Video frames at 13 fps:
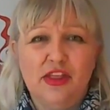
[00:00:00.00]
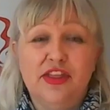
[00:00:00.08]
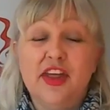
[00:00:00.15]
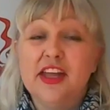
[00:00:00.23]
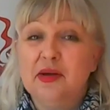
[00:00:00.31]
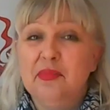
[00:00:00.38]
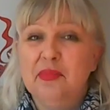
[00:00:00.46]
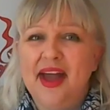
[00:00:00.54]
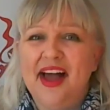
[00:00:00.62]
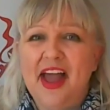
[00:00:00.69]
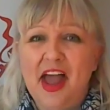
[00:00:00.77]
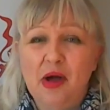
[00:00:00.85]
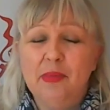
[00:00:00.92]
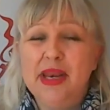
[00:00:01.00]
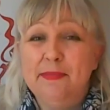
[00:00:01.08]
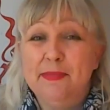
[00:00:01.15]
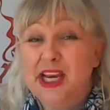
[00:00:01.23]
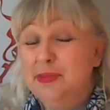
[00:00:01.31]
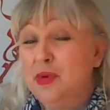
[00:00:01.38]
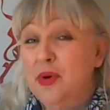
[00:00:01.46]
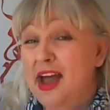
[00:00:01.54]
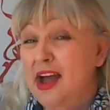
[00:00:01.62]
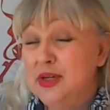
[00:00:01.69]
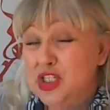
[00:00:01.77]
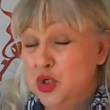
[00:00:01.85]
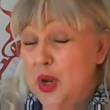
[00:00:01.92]
think about how many billable
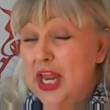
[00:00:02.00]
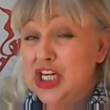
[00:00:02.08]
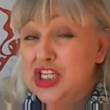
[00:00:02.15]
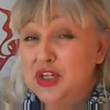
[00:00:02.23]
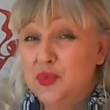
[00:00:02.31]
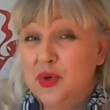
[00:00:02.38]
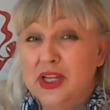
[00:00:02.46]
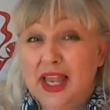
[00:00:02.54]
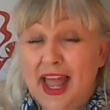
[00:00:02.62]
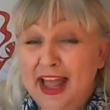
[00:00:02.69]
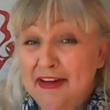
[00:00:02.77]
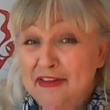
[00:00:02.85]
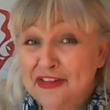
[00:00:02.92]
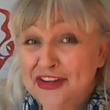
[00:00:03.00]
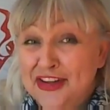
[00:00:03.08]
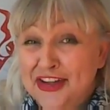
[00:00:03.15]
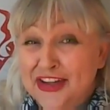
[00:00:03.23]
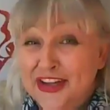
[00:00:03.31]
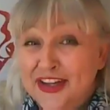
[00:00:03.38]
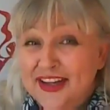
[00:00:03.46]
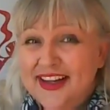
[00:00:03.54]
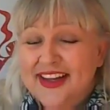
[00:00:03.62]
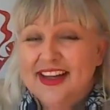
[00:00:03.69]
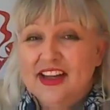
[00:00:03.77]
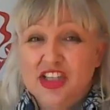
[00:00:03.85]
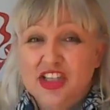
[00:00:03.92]
hours you actually will have.
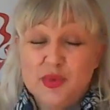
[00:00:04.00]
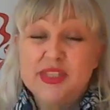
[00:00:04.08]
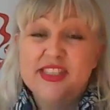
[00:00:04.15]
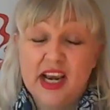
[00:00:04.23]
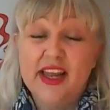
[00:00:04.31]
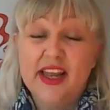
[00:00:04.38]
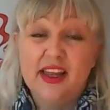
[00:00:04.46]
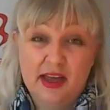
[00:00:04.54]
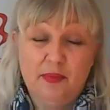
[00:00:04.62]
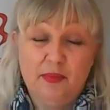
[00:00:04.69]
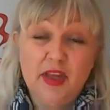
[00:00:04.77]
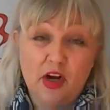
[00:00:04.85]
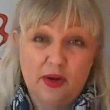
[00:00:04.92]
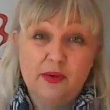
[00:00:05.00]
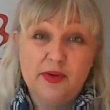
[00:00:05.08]
She was selling a